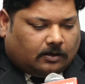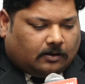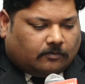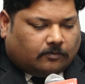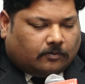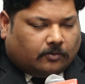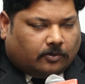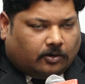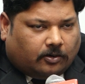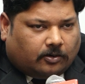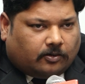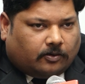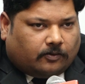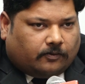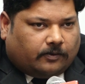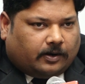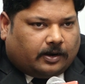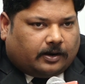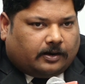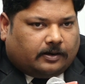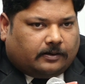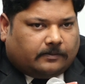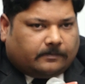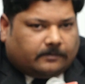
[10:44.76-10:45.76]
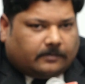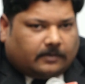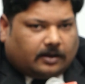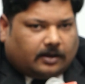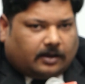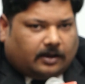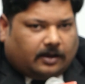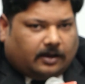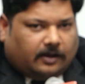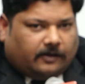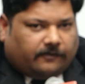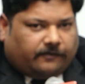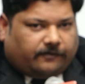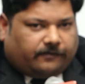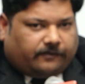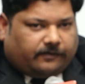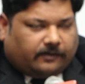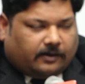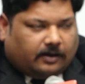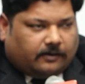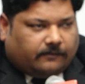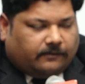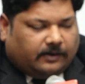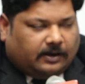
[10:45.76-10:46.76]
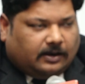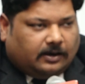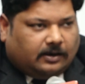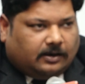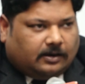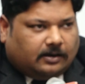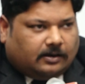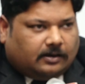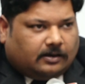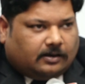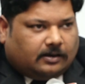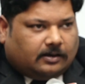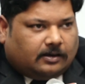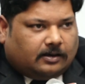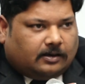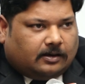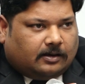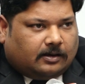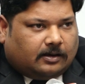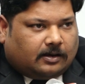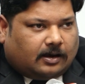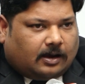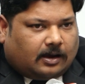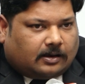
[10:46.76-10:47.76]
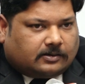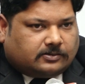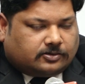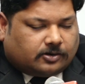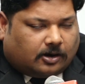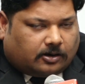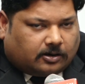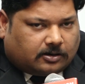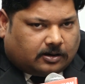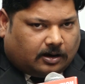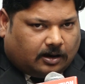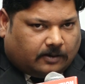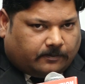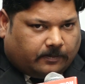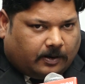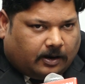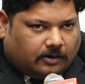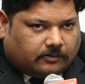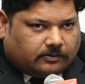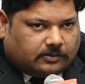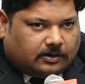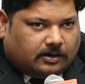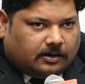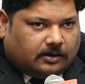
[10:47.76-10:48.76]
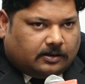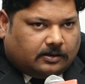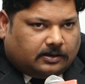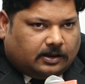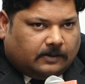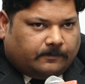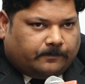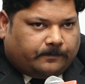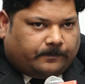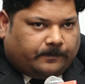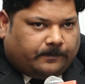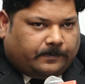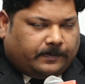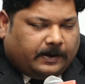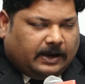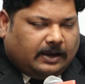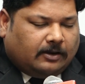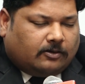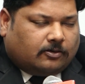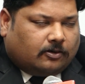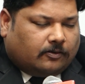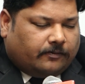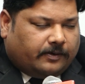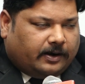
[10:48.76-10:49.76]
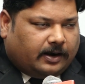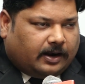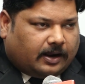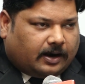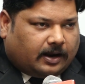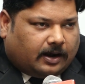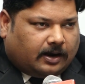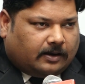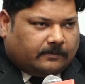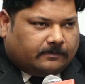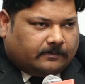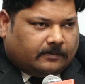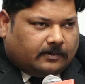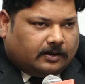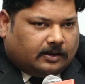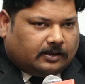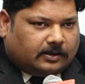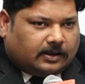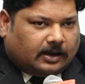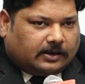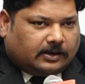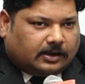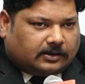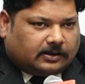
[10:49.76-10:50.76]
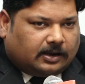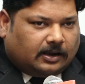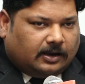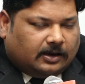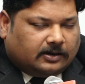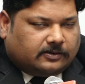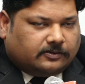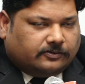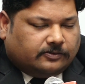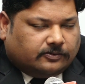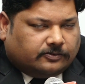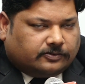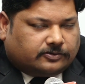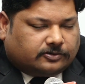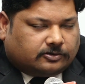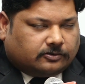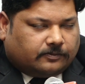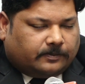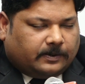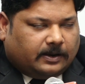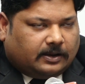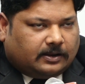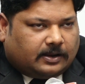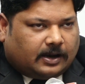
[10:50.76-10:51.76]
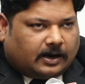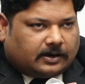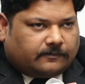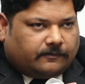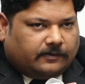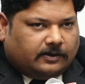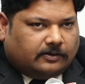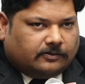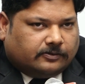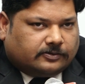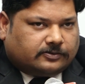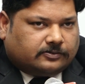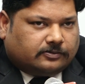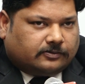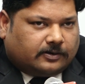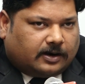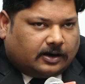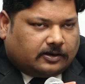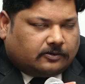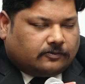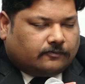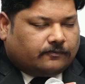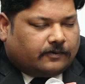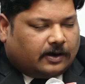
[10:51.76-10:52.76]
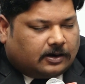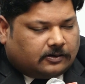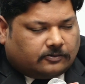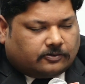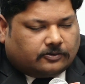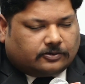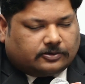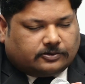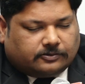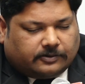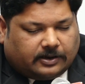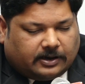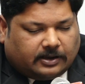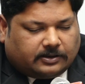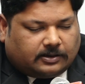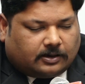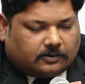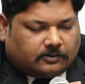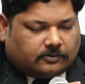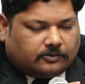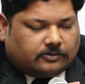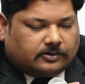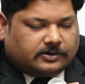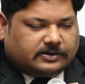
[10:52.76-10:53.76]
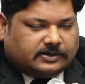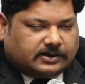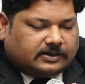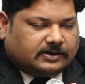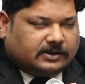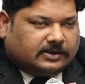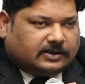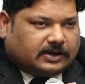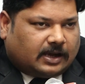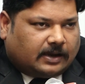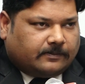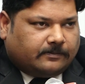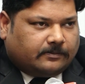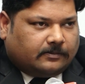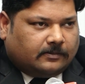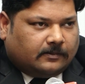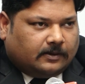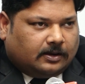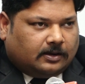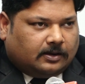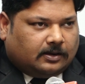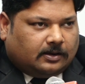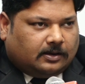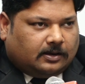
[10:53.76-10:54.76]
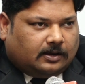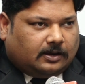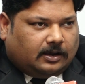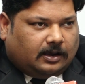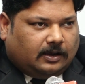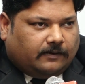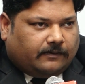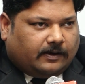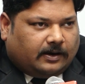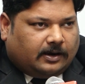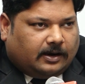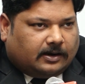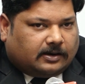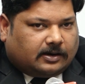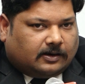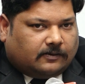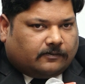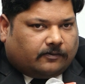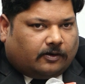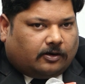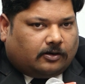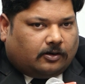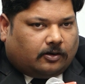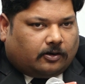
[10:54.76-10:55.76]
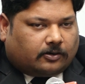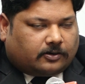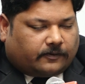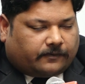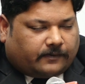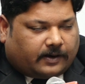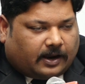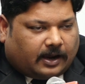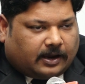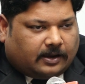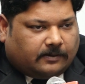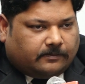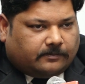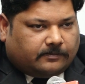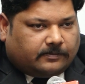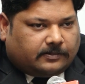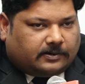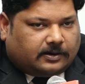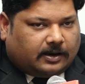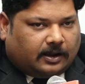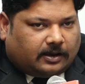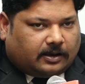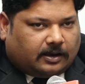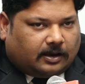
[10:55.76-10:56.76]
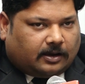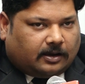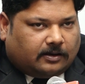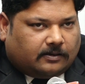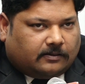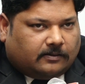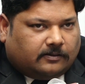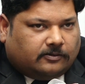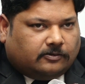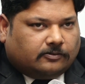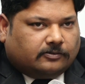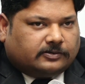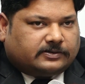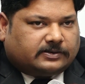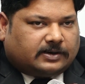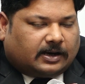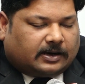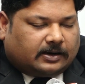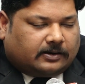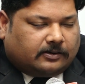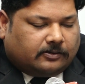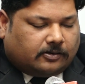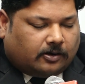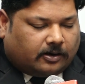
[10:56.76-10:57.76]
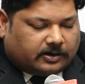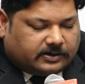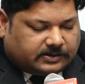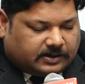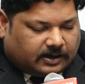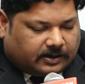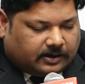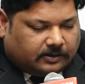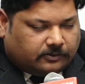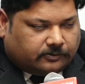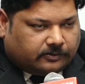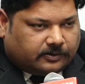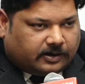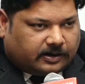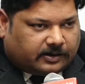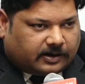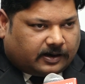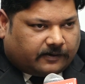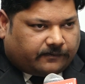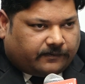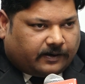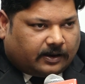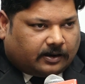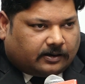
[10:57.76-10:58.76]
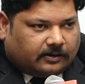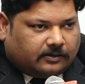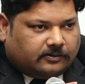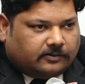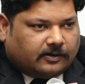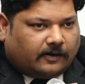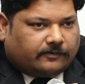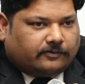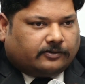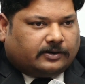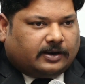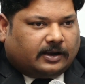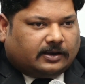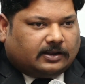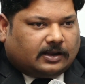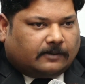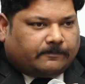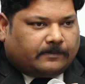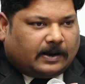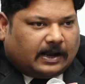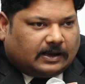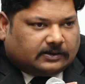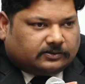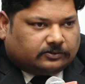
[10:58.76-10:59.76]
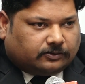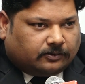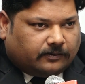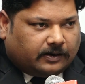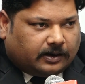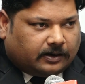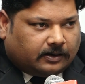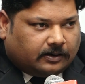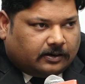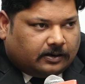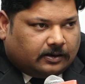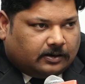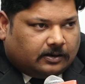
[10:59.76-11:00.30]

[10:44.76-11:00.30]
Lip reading: Moreover, if we talk about the pre-COVID era, then the thing it used to be that we used to run to one court to another court, certain time, even it involved a lot of time taking, you got stuck into the traffic, you have to take the pass over.